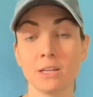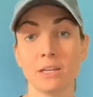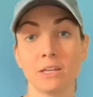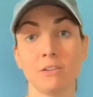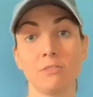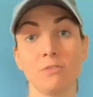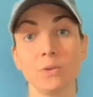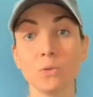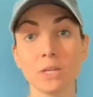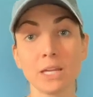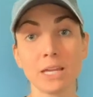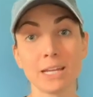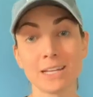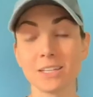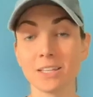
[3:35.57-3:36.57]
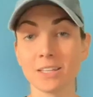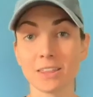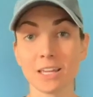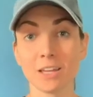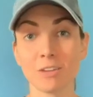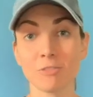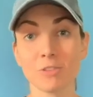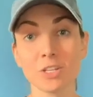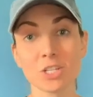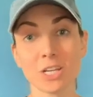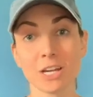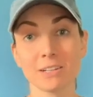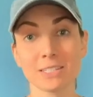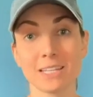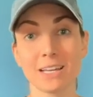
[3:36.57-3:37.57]
And if you need anything, reach
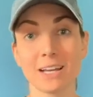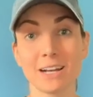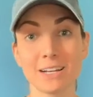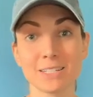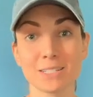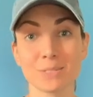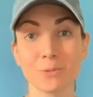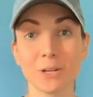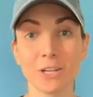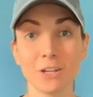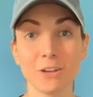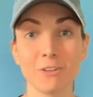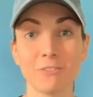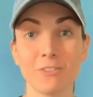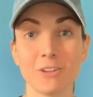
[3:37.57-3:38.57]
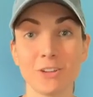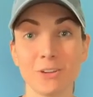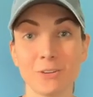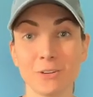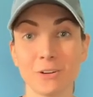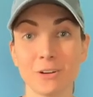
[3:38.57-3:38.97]
out to us. We're here for you.